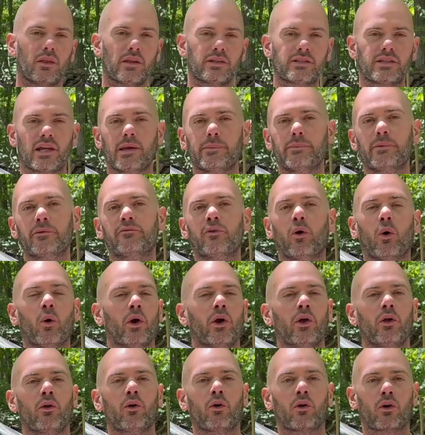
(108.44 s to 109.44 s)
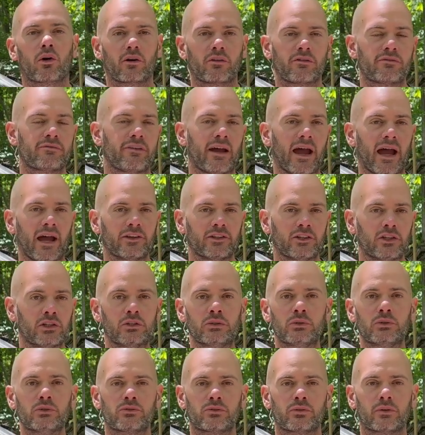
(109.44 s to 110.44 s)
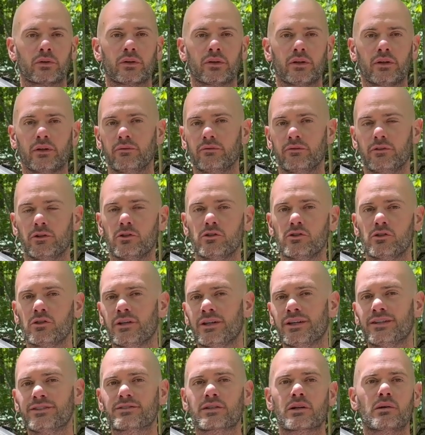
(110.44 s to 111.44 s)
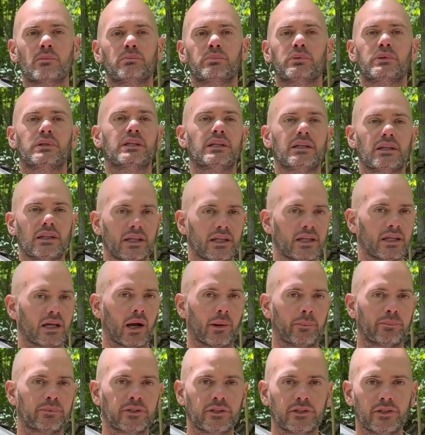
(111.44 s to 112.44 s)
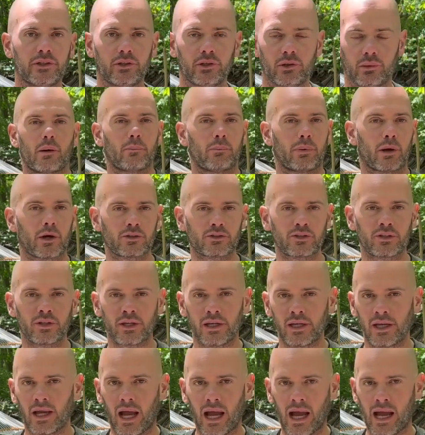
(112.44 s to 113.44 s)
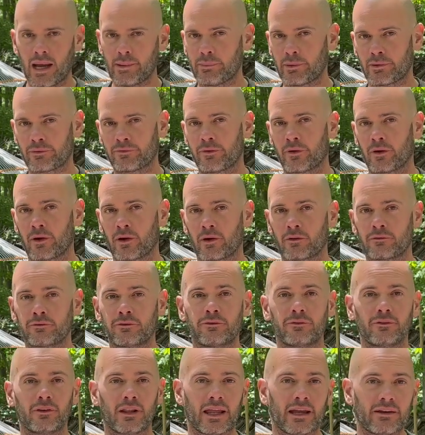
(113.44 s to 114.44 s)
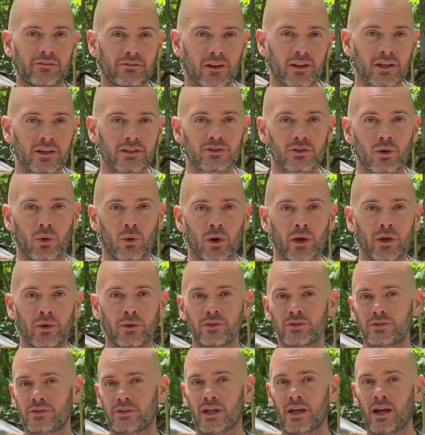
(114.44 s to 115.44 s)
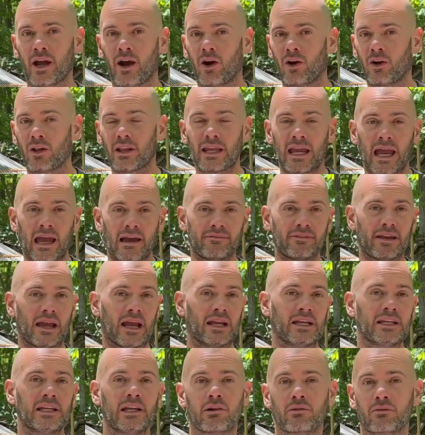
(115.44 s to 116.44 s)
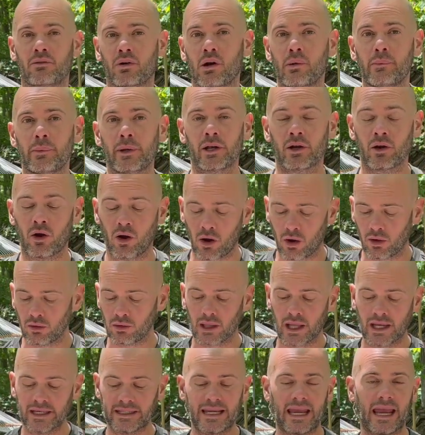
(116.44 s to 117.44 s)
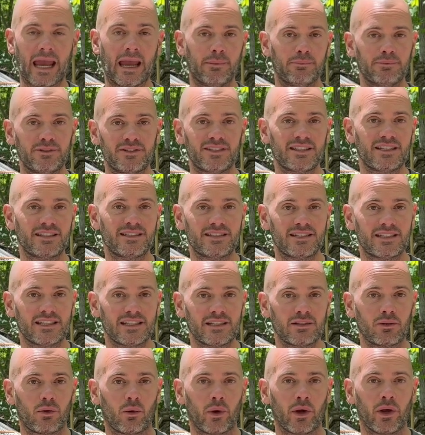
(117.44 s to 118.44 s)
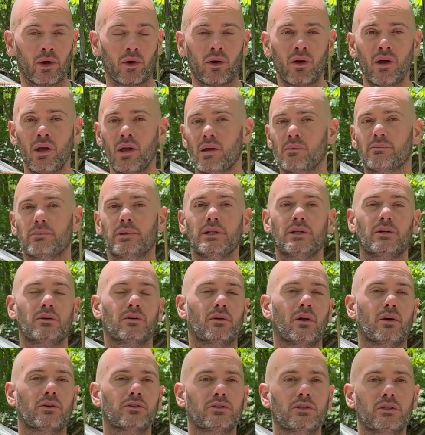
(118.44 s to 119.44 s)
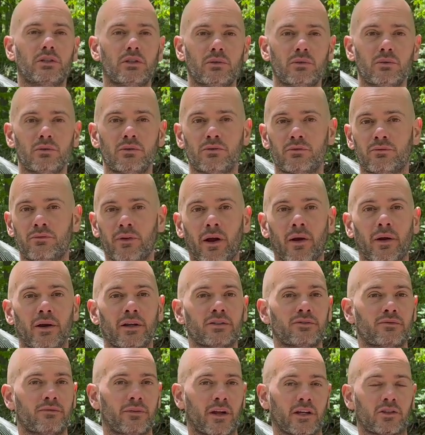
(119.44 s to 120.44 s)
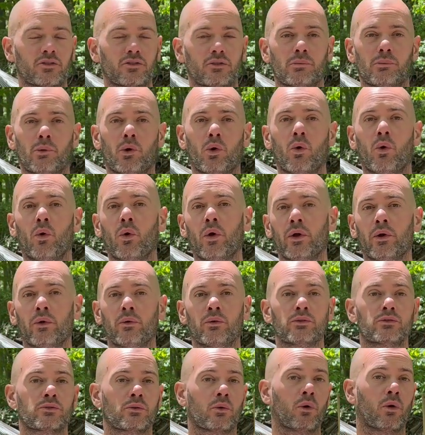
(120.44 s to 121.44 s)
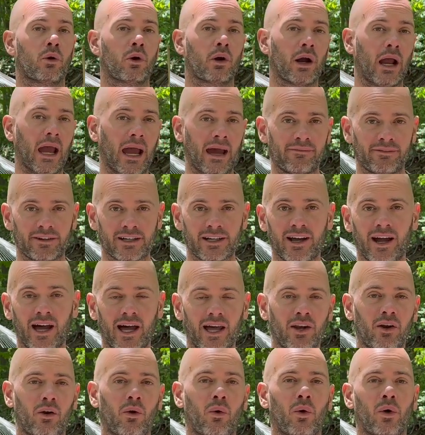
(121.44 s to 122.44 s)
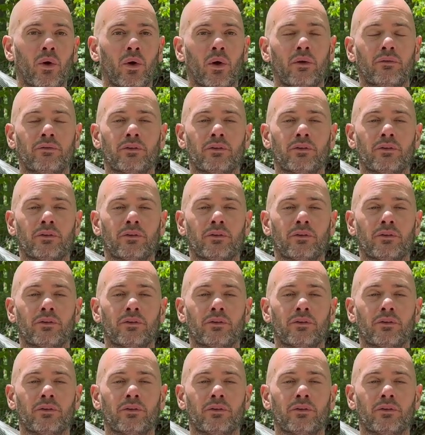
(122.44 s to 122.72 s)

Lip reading: type of oil or fat you use for the infusion is completely up to you. Personally, I prefer flavorless oils that hardly have any aroma at all, like MCT oil, but you can also use various vegetable oils or avocado oil if